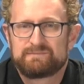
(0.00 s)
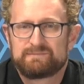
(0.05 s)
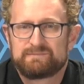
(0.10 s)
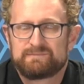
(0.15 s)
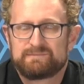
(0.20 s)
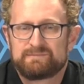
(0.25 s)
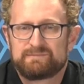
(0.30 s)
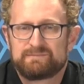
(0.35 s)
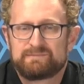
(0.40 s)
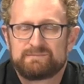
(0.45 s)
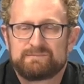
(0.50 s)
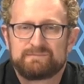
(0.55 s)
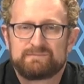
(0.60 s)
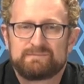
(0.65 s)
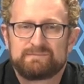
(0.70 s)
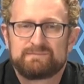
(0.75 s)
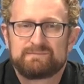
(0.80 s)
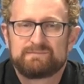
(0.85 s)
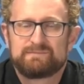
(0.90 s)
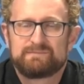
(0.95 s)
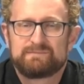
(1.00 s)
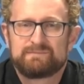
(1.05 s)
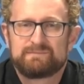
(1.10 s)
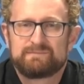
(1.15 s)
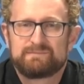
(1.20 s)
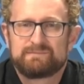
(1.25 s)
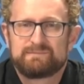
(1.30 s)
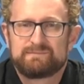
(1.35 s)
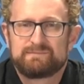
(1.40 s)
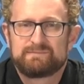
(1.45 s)

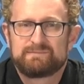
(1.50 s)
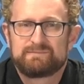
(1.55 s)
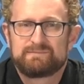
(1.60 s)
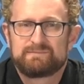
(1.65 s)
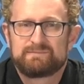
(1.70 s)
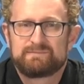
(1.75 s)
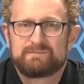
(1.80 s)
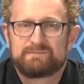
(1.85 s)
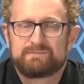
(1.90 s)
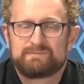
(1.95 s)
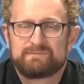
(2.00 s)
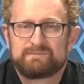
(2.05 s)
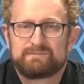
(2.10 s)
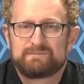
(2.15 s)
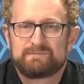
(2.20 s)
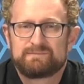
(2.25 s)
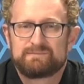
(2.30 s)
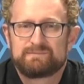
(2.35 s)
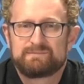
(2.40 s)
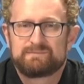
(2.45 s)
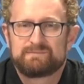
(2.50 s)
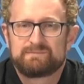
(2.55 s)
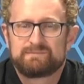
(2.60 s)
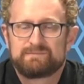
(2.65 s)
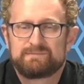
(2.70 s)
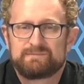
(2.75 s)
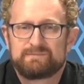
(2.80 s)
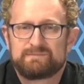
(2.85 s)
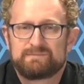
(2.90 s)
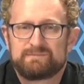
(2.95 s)

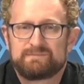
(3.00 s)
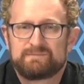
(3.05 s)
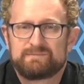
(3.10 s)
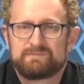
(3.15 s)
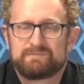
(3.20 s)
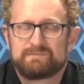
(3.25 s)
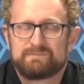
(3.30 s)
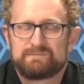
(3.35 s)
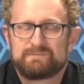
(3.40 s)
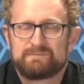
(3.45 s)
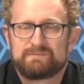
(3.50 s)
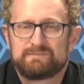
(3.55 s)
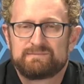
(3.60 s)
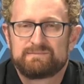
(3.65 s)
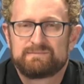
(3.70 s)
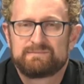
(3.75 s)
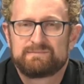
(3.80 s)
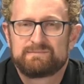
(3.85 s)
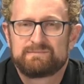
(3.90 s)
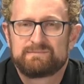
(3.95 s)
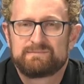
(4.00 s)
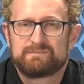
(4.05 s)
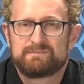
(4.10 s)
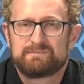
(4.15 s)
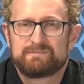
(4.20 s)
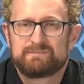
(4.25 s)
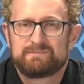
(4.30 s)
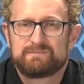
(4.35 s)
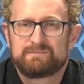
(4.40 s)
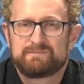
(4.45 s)

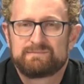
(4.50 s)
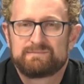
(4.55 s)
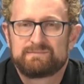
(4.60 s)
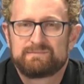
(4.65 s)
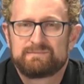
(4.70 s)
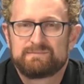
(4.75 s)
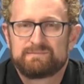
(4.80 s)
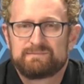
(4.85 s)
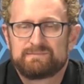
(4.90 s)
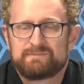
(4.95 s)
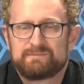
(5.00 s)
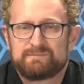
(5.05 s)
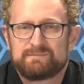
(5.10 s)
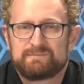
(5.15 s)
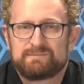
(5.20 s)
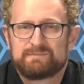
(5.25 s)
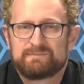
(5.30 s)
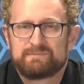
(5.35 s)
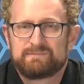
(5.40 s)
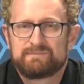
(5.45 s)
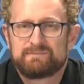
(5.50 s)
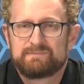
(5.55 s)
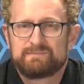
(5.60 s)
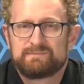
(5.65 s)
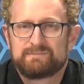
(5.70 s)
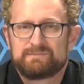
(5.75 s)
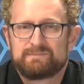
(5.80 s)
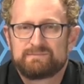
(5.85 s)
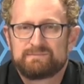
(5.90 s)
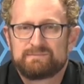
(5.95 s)

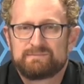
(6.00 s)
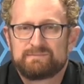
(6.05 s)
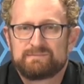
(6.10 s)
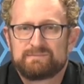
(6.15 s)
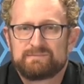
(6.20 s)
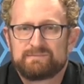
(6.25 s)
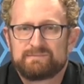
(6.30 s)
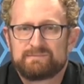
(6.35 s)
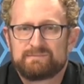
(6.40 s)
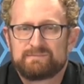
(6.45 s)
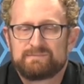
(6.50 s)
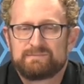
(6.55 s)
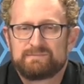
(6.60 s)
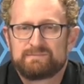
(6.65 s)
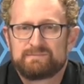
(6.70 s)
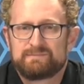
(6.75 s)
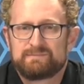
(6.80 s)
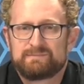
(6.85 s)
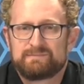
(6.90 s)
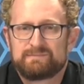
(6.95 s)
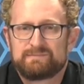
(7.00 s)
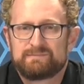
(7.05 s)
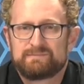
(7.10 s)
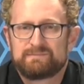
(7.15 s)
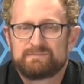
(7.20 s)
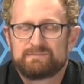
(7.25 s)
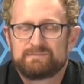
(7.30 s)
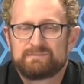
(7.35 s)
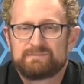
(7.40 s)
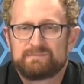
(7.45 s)

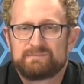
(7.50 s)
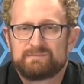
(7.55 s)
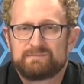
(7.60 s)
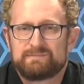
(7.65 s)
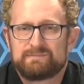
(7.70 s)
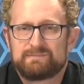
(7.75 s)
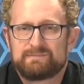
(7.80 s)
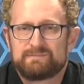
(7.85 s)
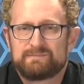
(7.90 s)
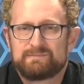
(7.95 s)
[no speech]